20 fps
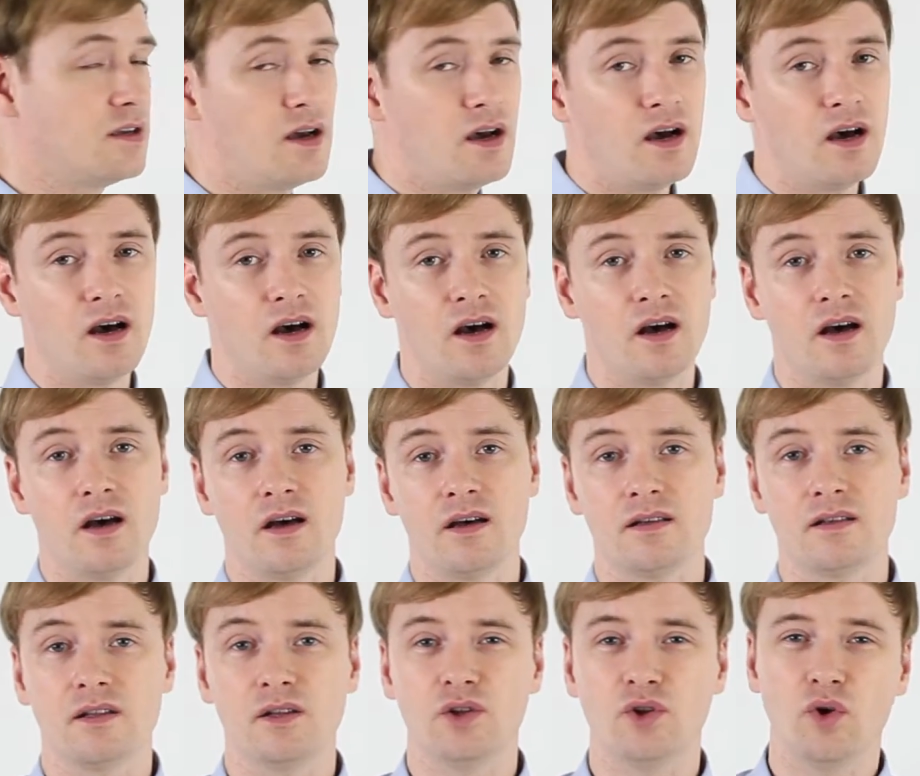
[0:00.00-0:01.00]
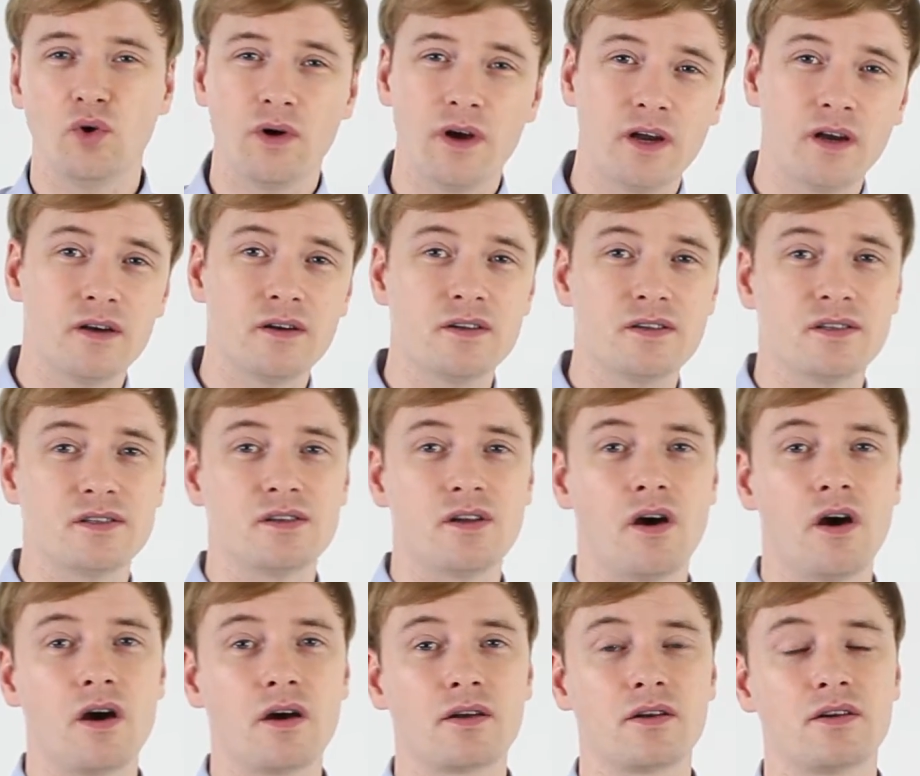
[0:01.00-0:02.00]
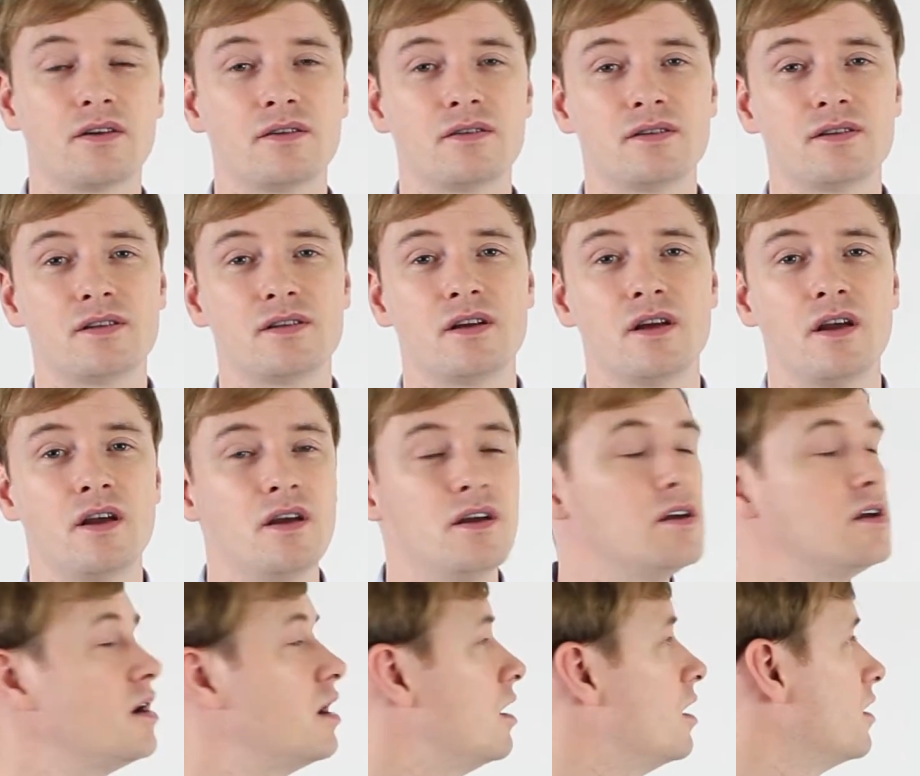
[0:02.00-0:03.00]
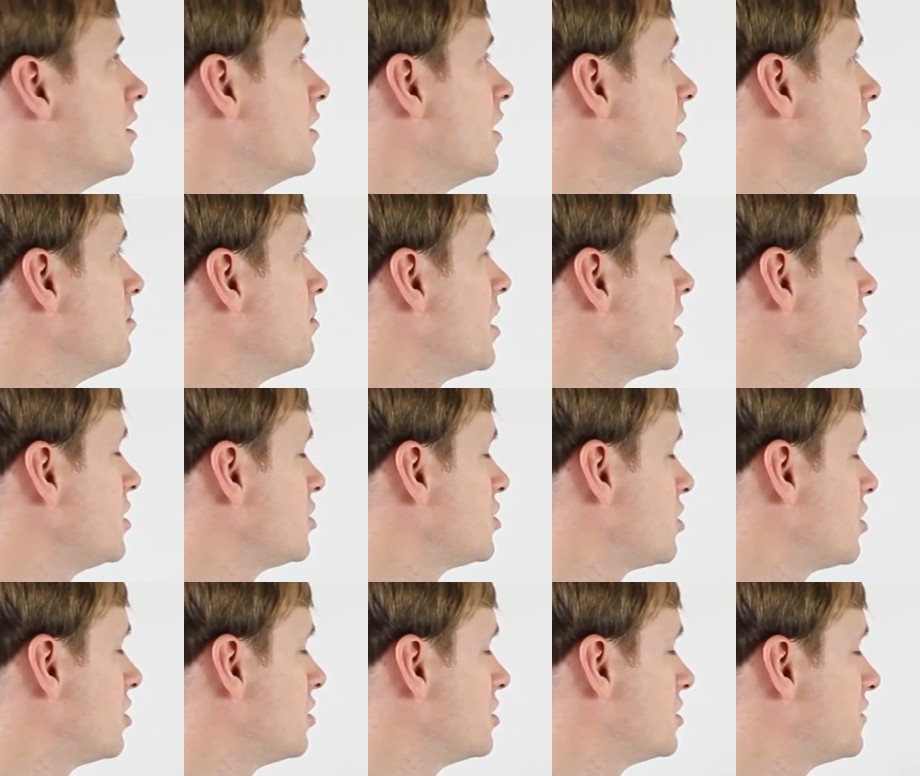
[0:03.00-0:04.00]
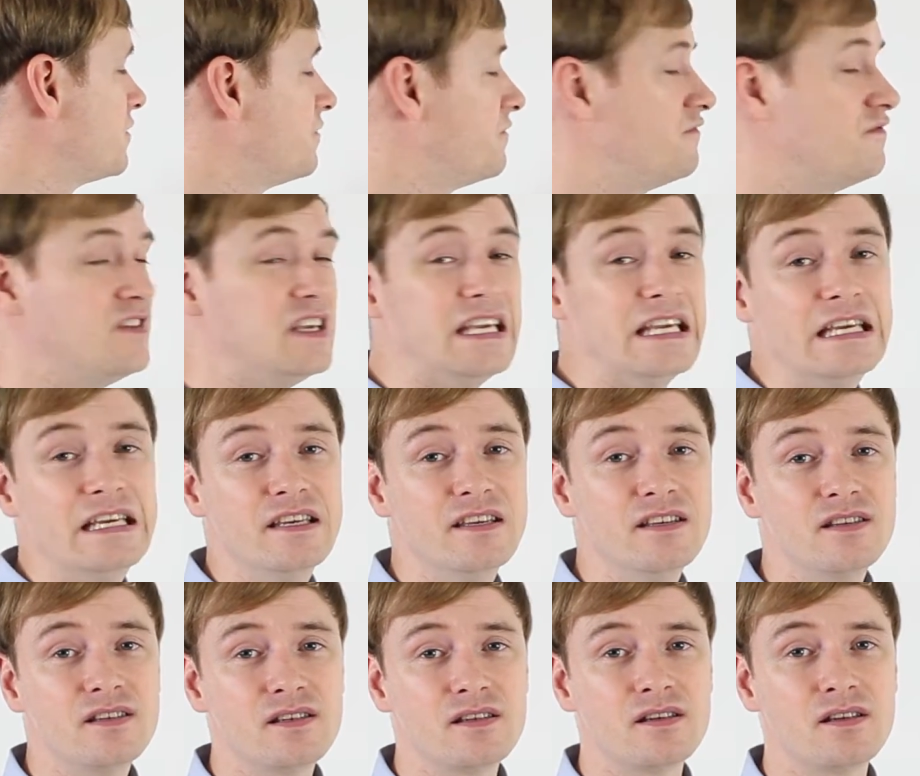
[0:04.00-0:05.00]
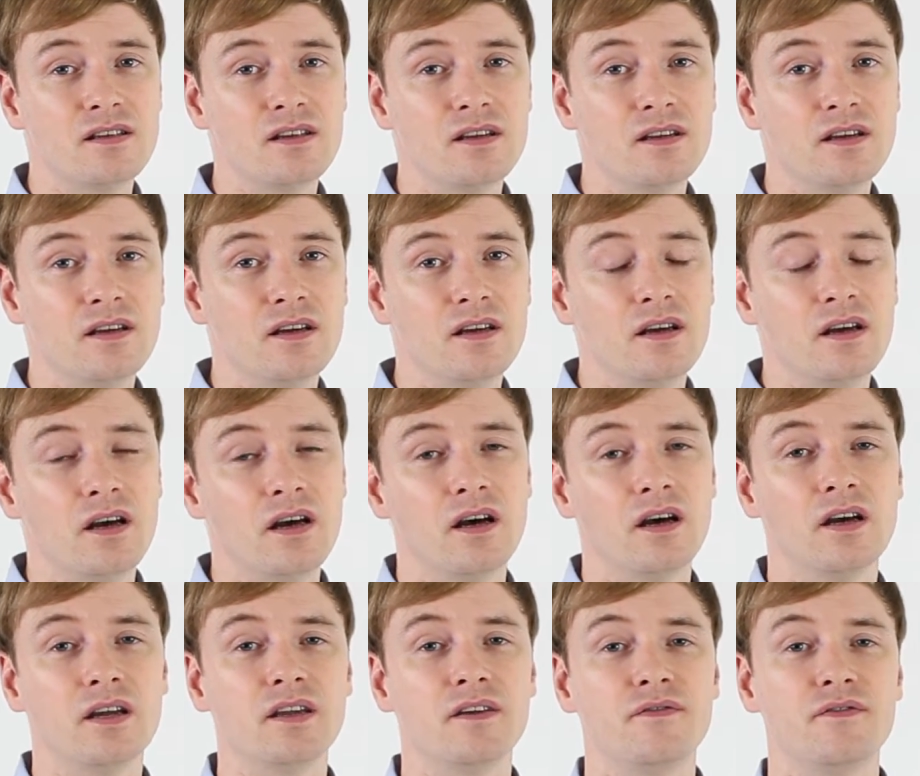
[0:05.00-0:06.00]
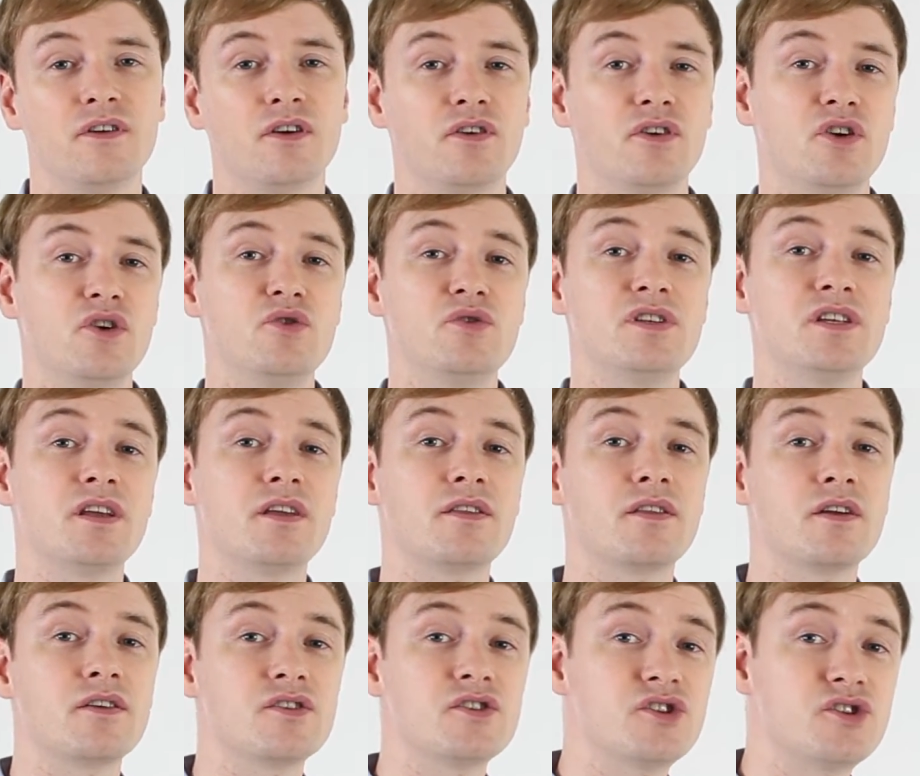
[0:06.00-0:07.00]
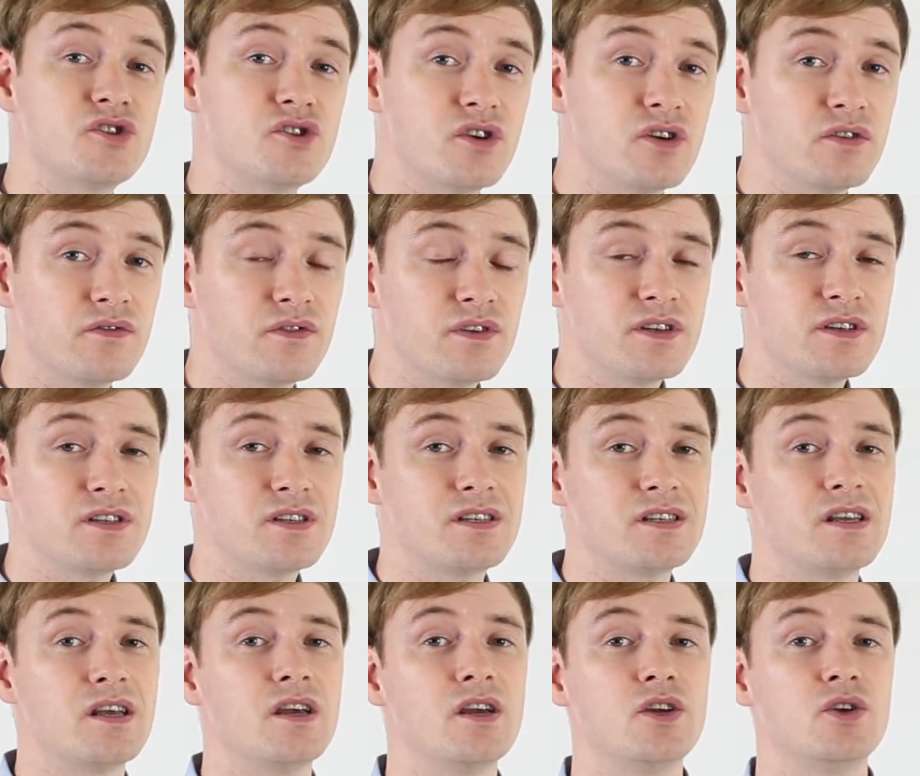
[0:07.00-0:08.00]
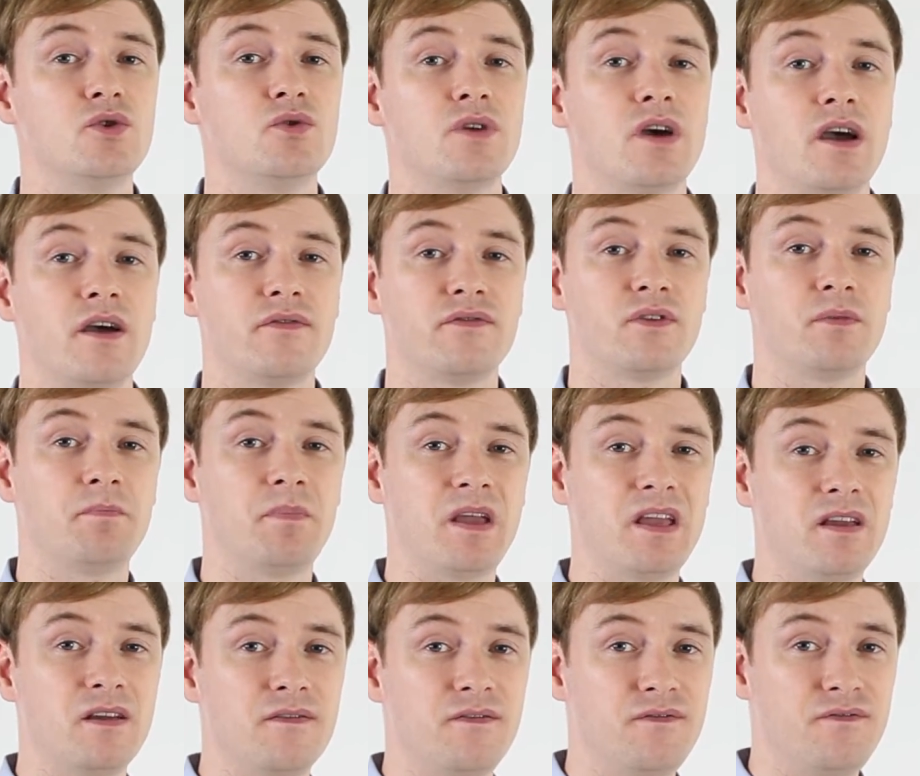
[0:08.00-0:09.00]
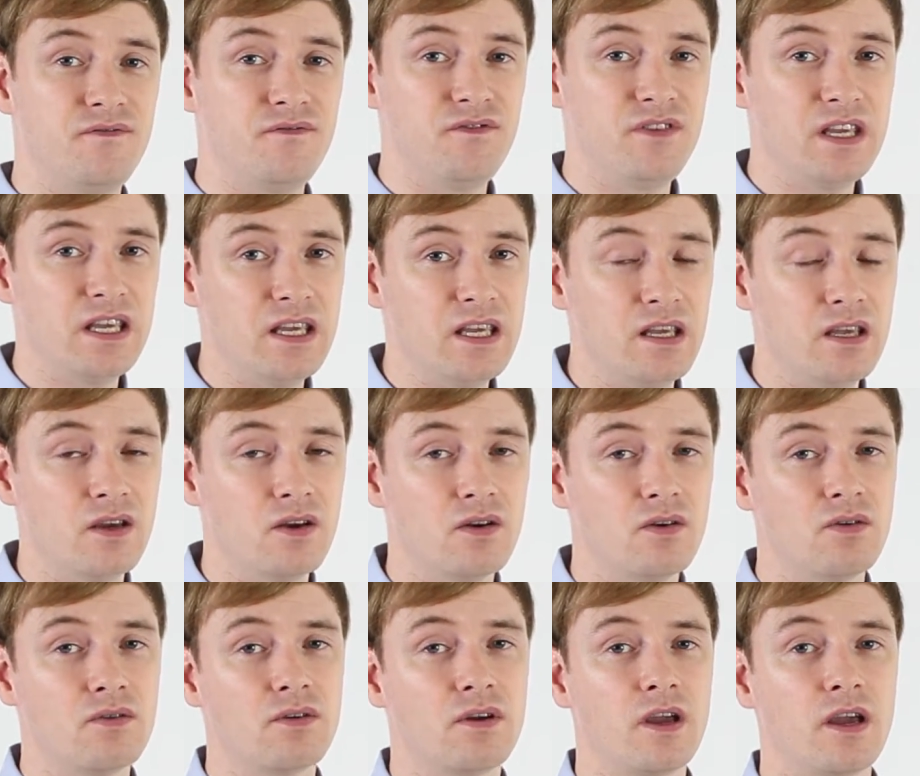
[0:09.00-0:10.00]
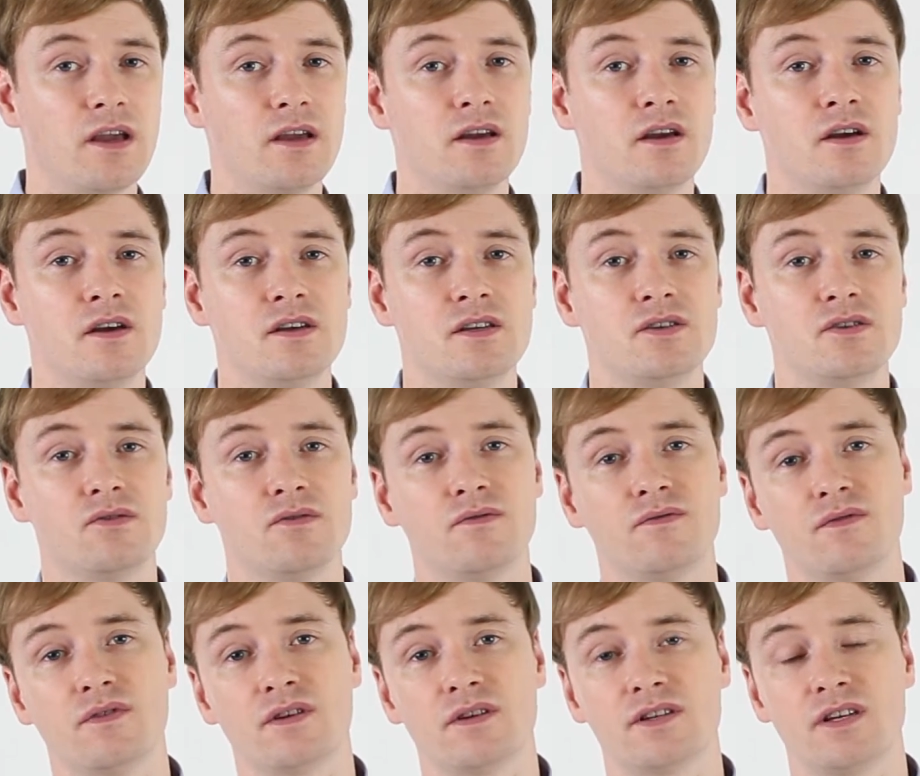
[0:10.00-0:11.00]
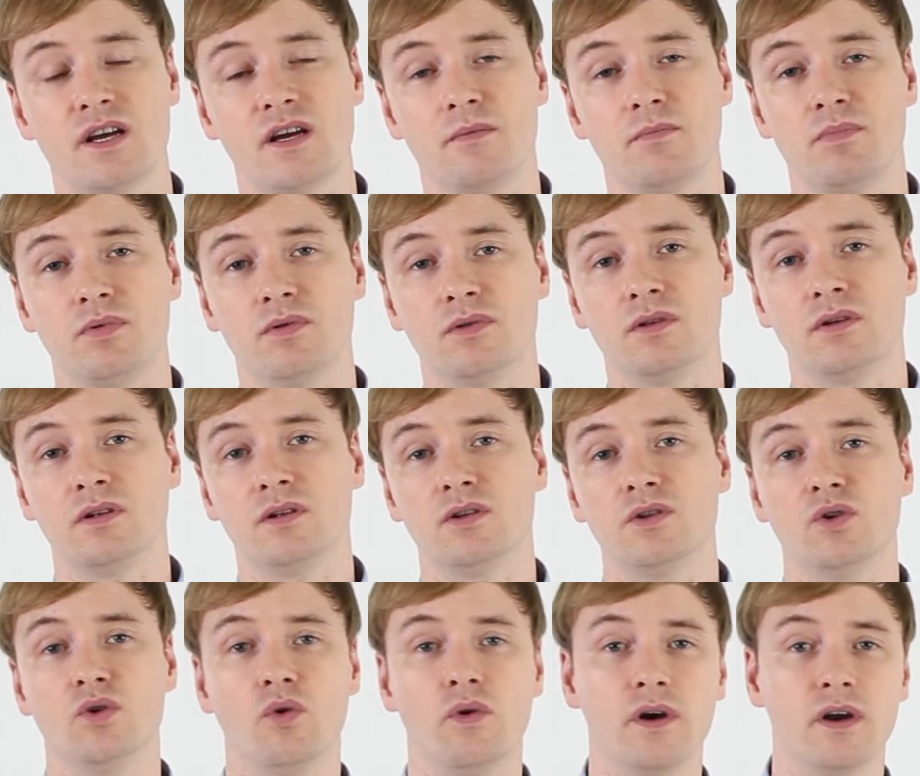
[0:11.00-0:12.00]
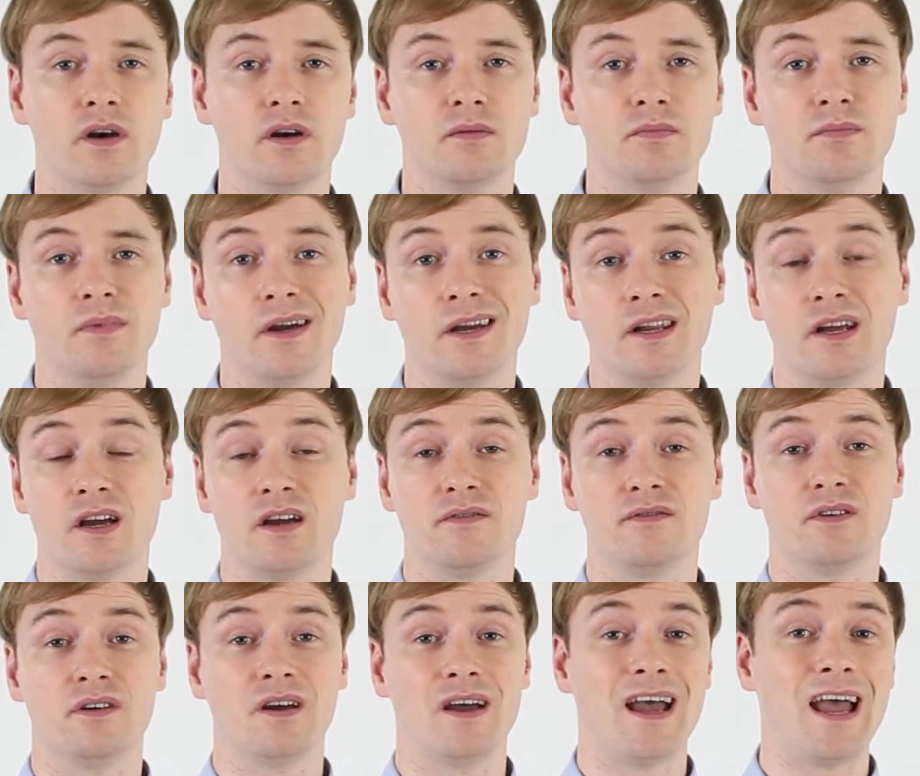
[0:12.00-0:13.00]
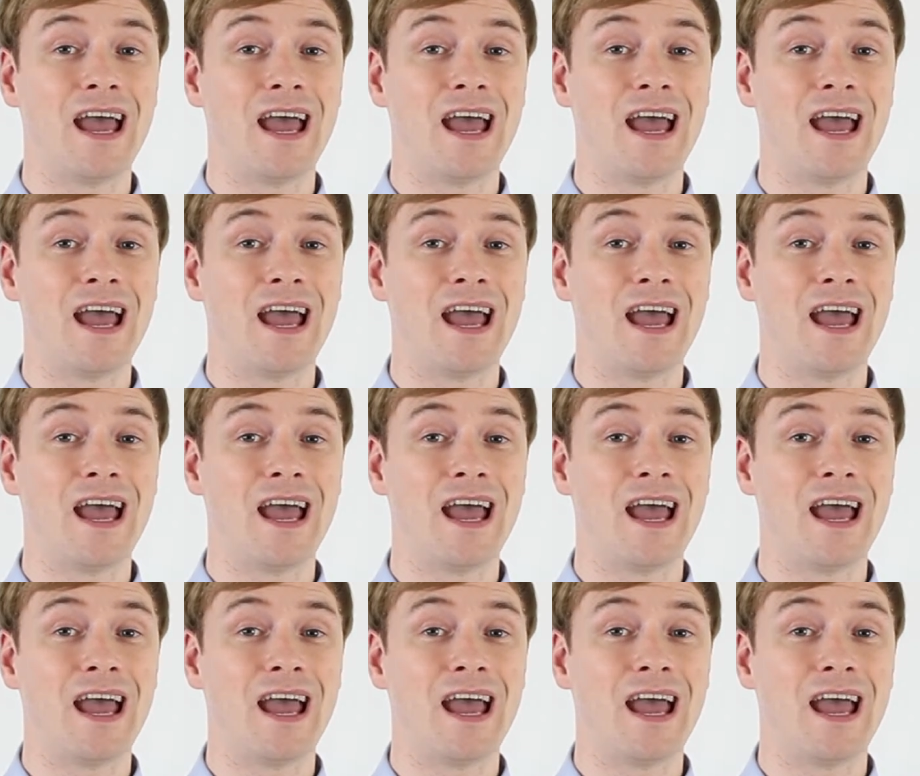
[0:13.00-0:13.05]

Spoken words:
Lawyers, doctors, they might charge fees. If you're using their service, you have to pay a fee. Okay, so for example, a lawyer might have an